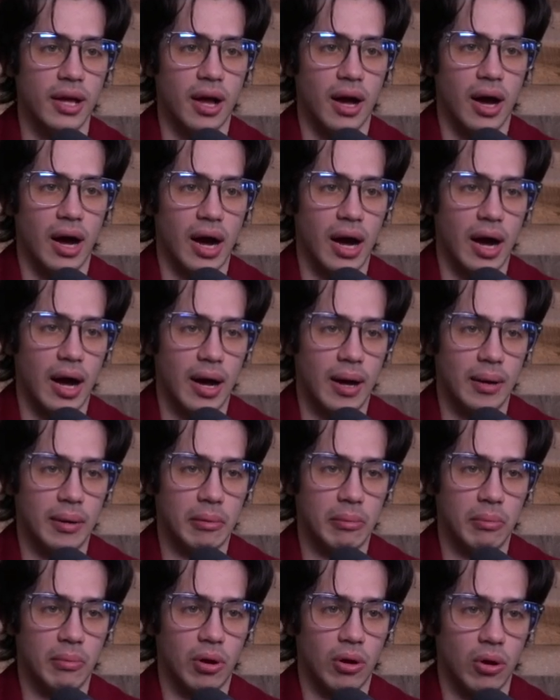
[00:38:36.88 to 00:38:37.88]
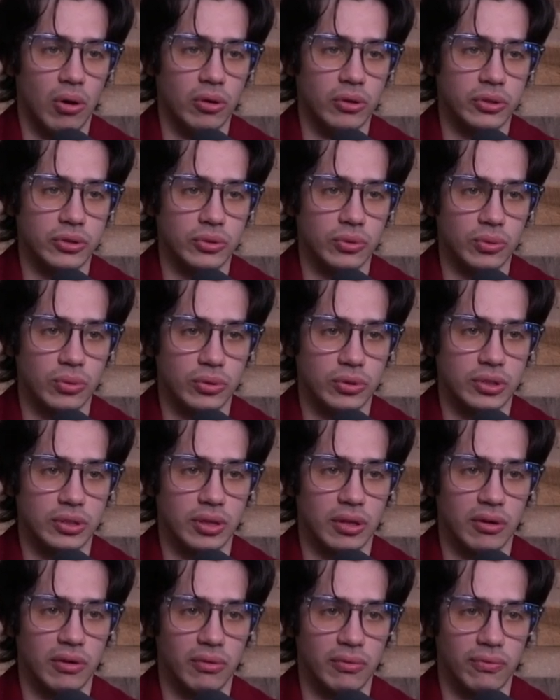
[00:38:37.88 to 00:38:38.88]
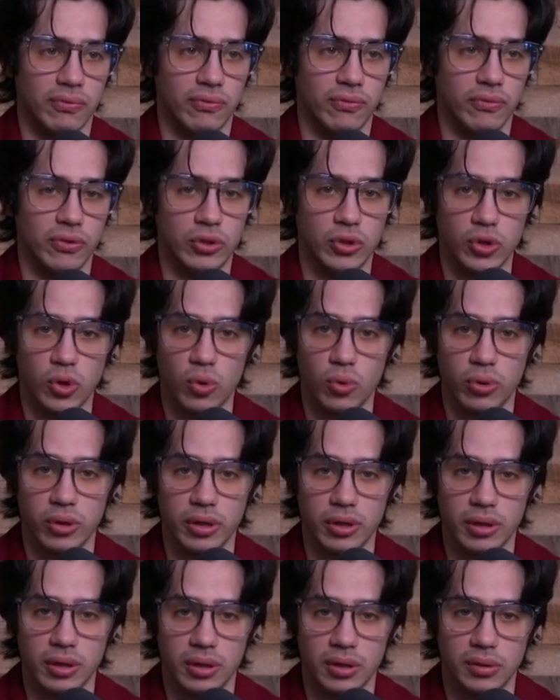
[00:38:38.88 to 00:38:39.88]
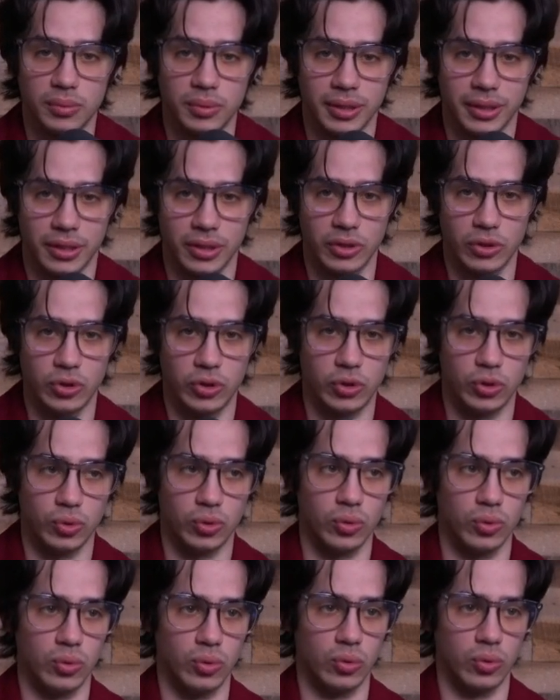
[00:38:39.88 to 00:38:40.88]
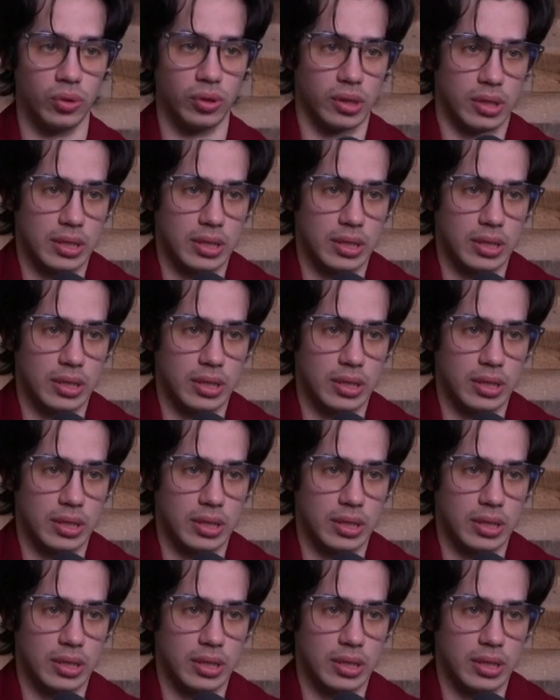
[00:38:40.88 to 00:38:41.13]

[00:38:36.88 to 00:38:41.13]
all sorts of yoga. We can do